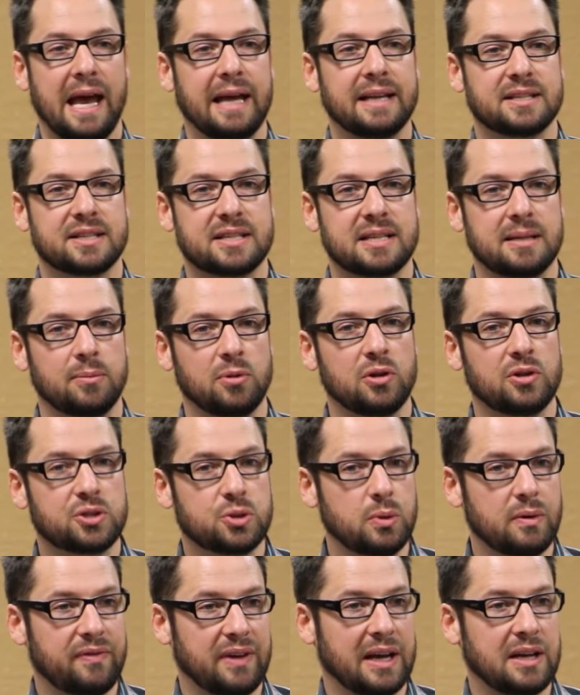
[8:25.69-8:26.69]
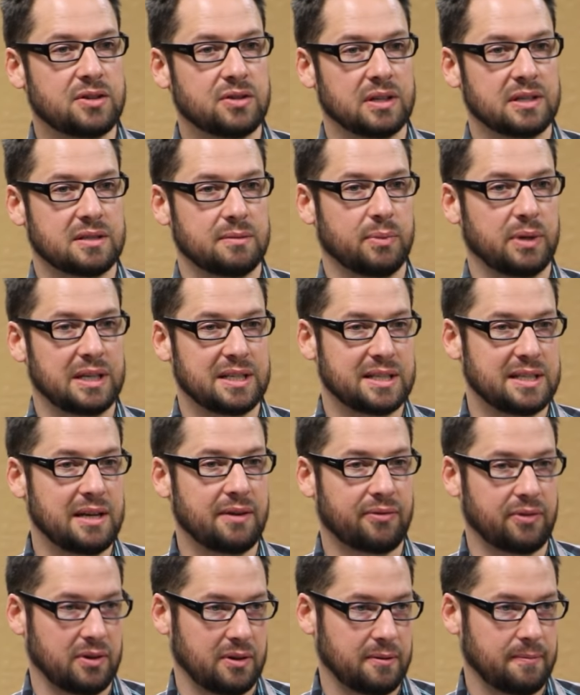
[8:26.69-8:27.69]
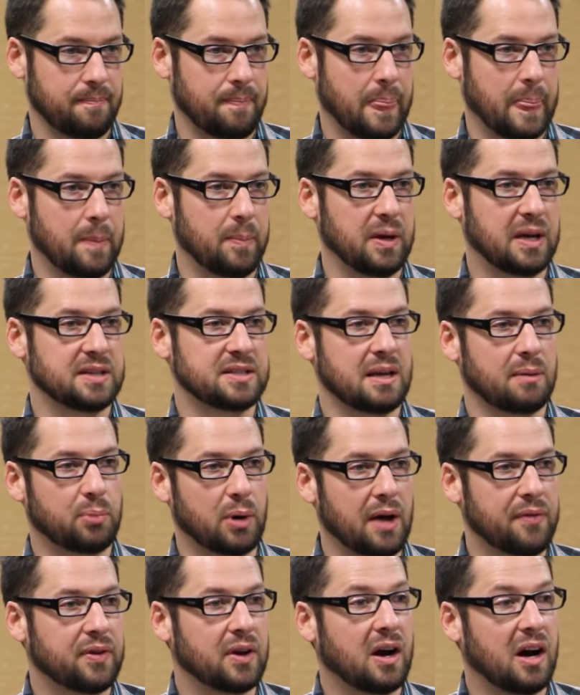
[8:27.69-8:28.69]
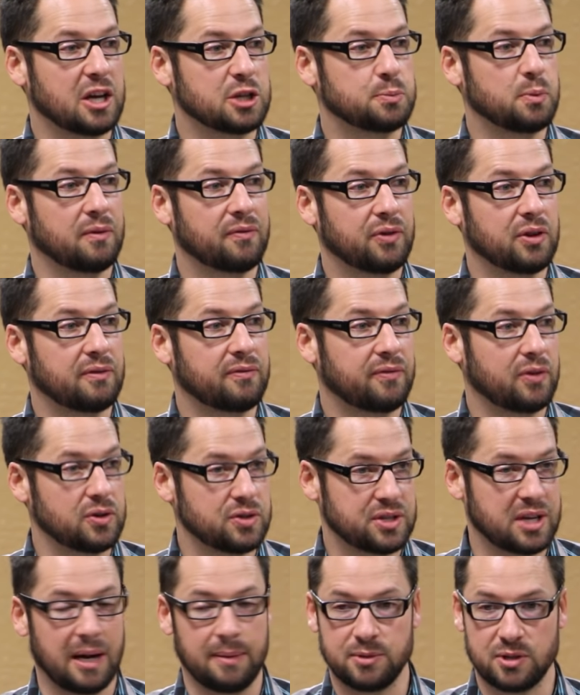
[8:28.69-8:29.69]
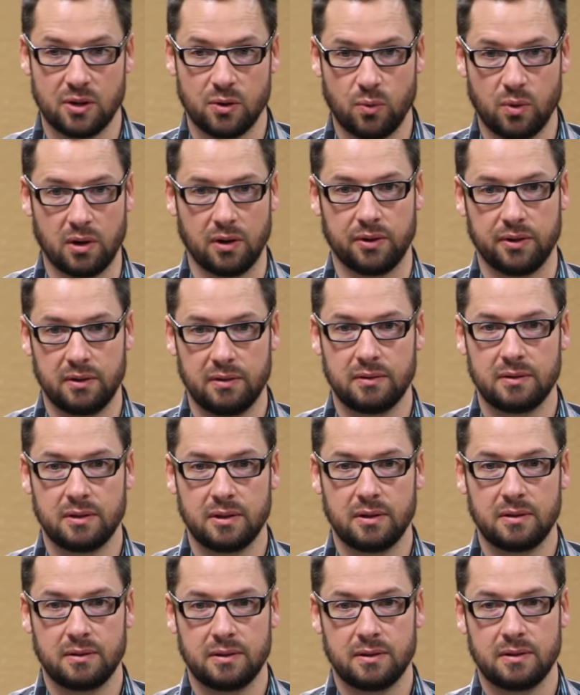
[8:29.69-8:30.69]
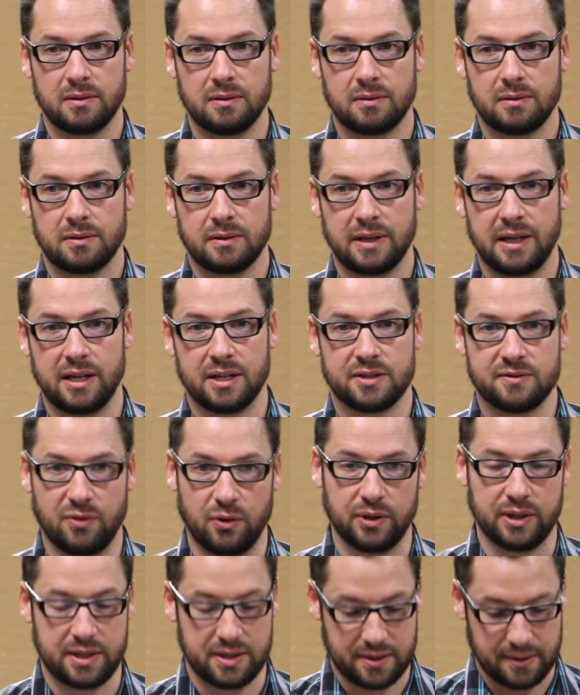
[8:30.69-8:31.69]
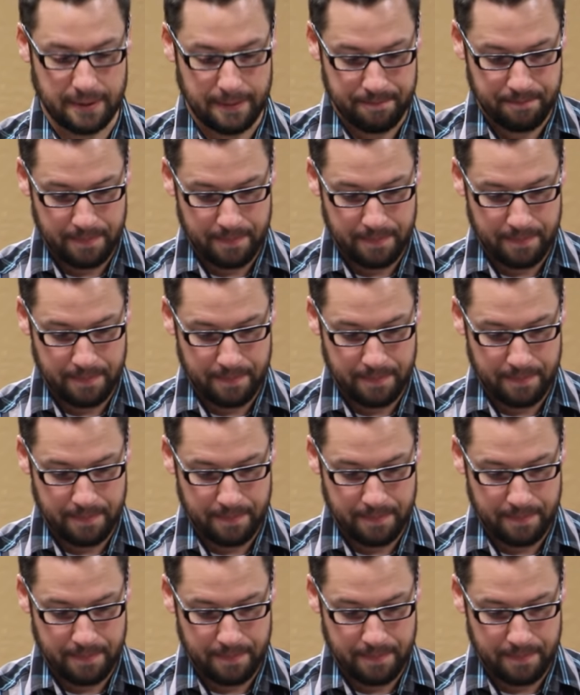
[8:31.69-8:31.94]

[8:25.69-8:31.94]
It's similar to evangelism, but it's different, because they brought the gospel for the first time to the world in its fullness.